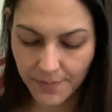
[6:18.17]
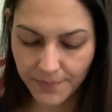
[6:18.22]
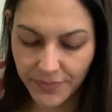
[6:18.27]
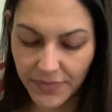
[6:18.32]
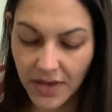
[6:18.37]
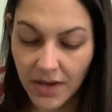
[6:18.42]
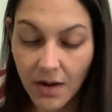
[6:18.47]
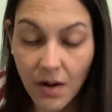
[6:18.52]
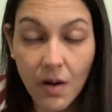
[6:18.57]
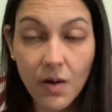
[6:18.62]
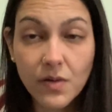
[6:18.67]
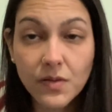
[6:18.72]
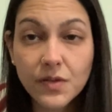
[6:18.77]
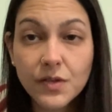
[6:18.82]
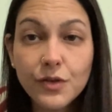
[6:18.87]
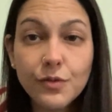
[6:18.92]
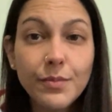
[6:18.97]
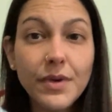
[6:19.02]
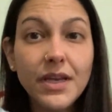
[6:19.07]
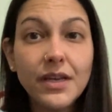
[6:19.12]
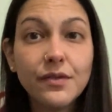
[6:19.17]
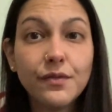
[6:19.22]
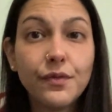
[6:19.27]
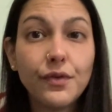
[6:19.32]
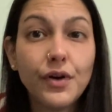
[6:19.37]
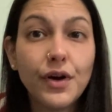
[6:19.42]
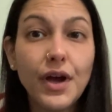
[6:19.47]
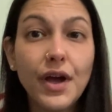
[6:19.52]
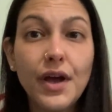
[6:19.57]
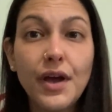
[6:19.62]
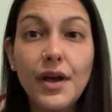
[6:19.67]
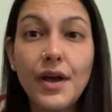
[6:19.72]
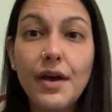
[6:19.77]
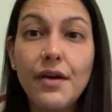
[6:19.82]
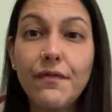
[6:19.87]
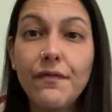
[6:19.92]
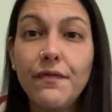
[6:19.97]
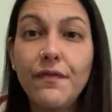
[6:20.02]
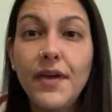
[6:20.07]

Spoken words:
It also makes for a